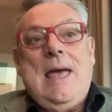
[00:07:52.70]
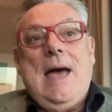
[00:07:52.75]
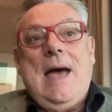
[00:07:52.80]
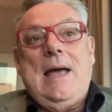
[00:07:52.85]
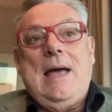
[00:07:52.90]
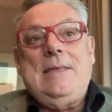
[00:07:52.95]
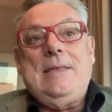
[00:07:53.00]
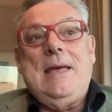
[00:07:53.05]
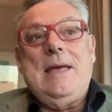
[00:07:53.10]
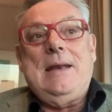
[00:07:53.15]

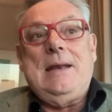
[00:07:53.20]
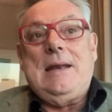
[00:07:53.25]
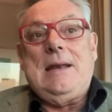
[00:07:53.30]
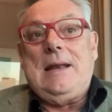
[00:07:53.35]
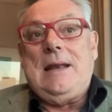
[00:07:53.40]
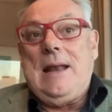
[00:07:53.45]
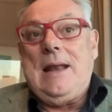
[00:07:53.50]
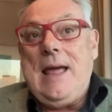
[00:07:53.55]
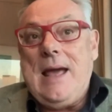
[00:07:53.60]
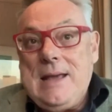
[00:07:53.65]
And then
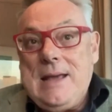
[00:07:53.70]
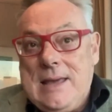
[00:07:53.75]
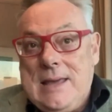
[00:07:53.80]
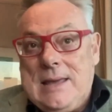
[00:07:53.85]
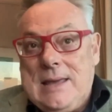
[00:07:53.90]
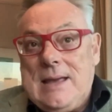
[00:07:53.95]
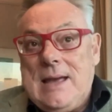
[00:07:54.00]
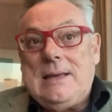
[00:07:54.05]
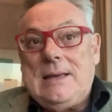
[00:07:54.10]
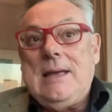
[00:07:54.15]

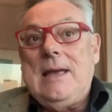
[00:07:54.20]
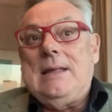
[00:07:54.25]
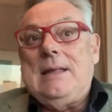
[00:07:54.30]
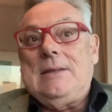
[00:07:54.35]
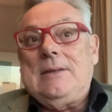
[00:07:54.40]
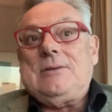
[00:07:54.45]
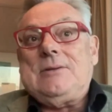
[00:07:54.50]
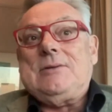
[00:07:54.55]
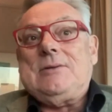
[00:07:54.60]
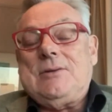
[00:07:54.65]
lucky,
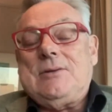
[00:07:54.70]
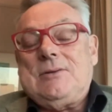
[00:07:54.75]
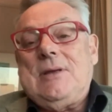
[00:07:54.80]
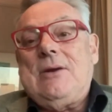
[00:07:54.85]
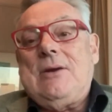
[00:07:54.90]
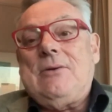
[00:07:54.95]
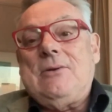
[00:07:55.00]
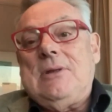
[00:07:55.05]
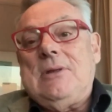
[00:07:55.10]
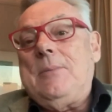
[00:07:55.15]
again, this is the
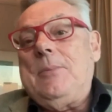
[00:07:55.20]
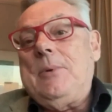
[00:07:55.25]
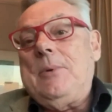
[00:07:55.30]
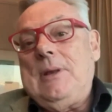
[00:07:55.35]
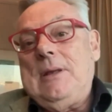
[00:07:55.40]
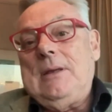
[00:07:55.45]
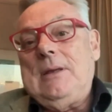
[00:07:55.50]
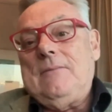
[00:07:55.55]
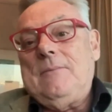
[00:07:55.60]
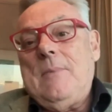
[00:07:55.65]

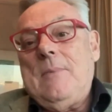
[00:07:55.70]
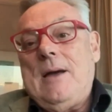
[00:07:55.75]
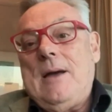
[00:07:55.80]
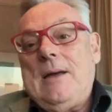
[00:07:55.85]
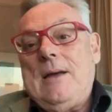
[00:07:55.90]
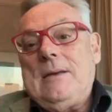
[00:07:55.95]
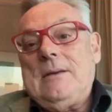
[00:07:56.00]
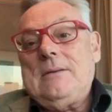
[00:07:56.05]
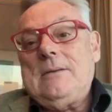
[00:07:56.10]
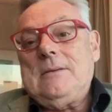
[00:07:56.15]
serendipity of
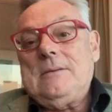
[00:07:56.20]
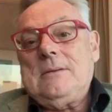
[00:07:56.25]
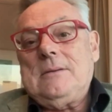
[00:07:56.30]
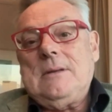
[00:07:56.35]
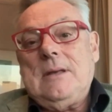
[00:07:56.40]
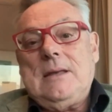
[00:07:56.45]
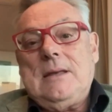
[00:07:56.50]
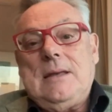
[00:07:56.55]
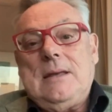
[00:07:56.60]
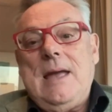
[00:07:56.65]
my
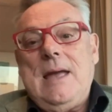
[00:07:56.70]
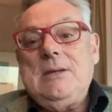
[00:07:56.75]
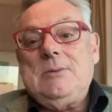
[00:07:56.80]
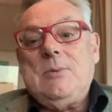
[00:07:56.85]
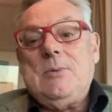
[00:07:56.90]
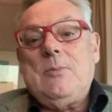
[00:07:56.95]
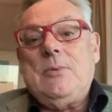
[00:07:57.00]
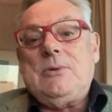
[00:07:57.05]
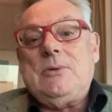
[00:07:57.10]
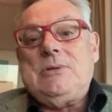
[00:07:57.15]

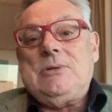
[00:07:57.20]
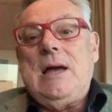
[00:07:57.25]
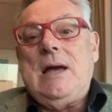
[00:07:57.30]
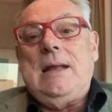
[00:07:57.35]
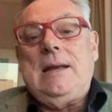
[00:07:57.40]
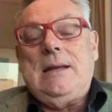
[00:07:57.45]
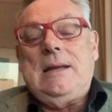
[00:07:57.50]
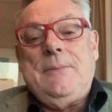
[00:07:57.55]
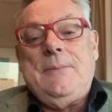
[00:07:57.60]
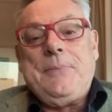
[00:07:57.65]
engagement with
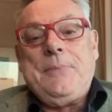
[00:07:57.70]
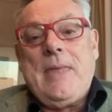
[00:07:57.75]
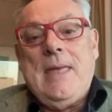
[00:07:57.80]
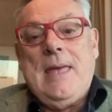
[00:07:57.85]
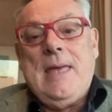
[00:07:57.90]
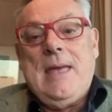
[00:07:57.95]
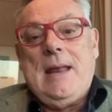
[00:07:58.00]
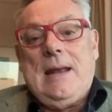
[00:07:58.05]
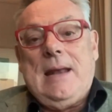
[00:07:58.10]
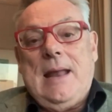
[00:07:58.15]
China.
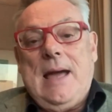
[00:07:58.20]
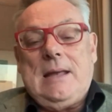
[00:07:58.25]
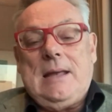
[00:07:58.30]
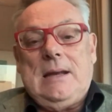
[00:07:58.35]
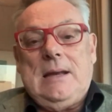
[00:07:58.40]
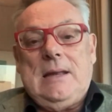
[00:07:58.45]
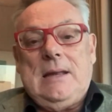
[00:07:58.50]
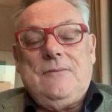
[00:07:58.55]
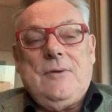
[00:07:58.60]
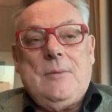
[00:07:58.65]

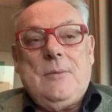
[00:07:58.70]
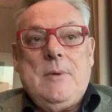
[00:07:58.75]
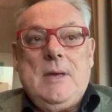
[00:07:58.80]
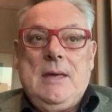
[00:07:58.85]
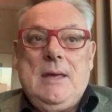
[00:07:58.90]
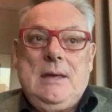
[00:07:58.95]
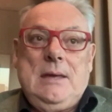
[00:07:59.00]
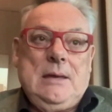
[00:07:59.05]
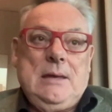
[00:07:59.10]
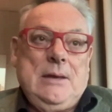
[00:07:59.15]
Luckily for
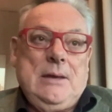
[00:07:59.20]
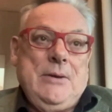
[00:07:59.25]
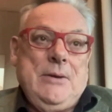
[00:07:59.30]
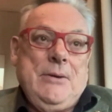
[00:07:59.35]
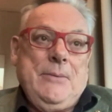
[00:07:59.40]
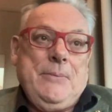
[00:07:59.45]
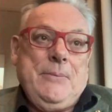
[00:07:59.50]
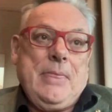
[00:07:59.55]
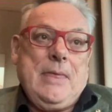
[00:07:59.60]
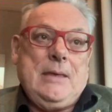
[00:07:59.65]
me,
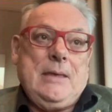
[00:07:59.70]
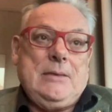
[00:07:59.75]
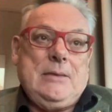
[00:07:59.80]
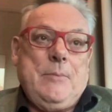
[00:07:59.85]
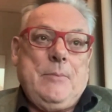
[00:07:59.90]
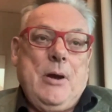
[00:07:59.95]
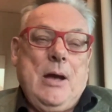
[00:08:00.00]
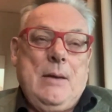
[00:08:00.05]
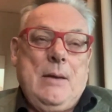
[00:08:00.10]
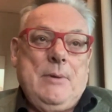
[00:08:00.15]

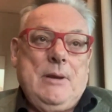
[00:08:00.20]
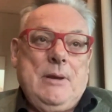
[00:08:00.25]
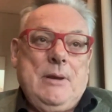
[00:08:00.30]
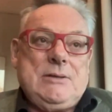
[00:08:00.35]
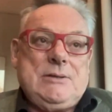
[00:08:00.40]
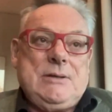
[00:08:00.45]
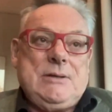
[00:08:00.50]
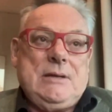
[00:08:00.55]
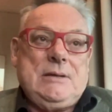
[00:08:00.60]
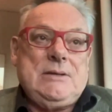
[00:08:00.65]
the Prime
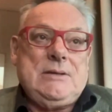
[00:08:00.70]
Minister